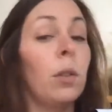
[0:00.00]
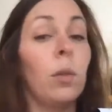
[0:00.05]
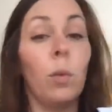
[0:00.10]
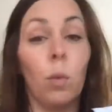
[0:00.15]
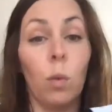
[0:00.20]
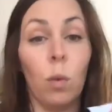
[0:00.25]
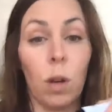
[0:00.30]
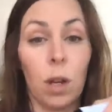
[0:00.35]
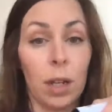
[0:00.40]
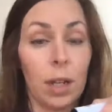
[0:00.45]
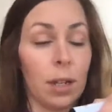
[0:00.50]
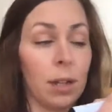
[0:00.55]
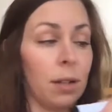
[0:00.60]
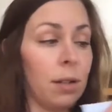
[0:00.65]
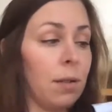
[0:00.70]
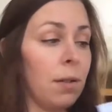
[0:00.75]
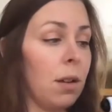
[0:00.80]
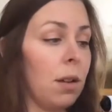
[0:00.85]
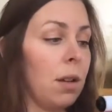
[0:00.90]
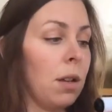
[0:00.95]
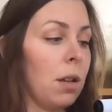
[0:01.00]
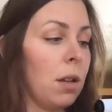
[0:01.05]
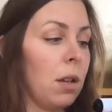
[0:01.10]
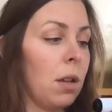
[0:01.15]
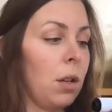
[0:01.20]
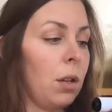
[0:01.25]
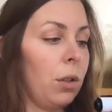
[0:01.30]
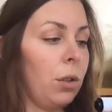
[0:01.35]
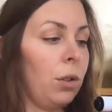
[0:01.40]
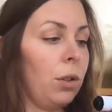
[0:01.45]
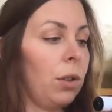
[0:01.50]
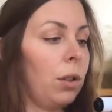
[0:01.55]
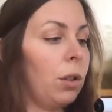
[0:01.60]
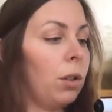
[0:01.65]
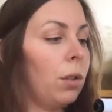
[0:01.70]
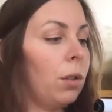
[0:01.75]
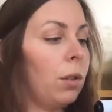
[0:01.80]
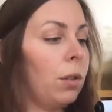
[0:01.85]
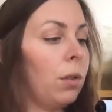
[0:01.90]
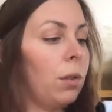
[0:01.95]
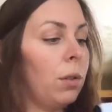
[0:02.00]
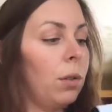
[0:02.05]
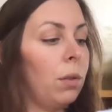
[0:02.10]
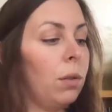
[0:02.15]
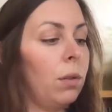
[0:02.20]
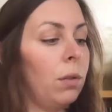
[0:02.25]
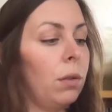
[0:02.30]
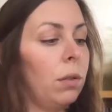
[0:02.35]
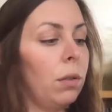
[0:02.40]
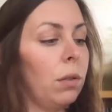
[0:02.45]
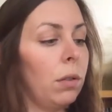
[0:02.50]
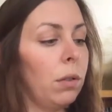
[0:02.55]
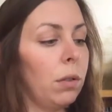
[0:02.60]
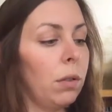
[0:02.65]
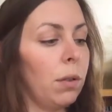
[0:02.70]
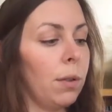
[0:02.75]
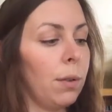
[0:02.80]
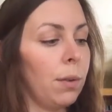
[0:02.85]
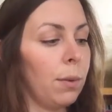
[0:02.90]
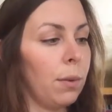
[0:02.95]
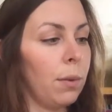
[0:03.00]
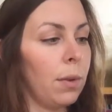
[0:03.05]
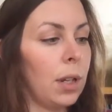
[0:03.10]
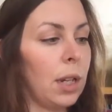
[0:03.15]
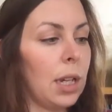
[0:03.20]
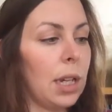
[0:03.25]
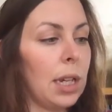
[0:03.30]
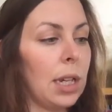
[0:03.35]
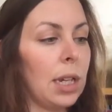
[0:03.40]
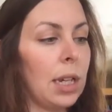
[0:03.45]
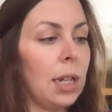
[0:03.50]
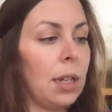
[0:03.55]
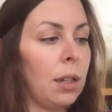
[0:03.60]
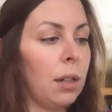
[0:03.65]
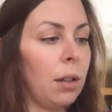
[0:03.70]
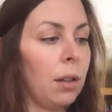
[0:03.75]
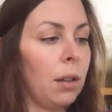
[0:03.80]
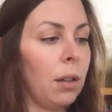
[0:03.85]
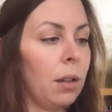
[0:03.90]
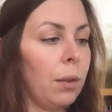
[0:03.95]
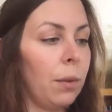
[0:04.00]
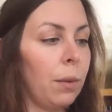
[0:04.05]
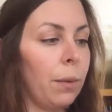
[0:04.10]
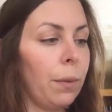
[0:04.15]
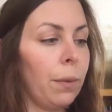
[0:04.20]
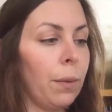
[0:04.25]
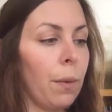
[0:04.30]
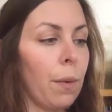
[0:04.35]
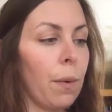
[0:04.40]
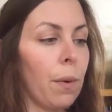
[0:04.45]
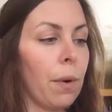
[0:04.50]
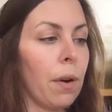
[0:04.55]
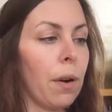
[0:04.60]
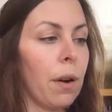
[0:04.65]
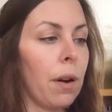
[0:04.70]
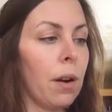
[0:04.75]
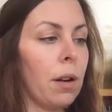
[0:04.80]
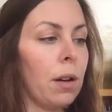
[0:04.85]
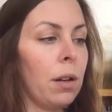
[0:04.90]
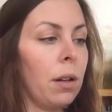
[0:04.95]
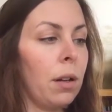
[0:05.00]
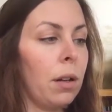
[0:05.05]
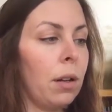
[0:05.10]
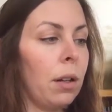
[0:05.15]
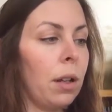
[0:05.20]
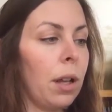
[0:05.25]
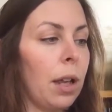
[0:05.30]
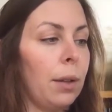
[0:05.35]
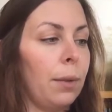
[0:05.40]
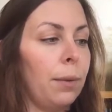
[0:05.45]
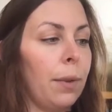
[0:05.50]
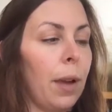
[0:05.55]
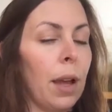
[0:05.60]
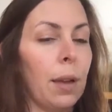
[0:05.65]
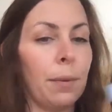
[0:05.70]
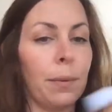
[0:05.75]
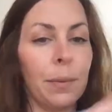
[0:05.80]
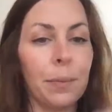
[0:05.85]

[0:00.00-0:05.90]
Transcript: 1, 2, 3, 4, and 5.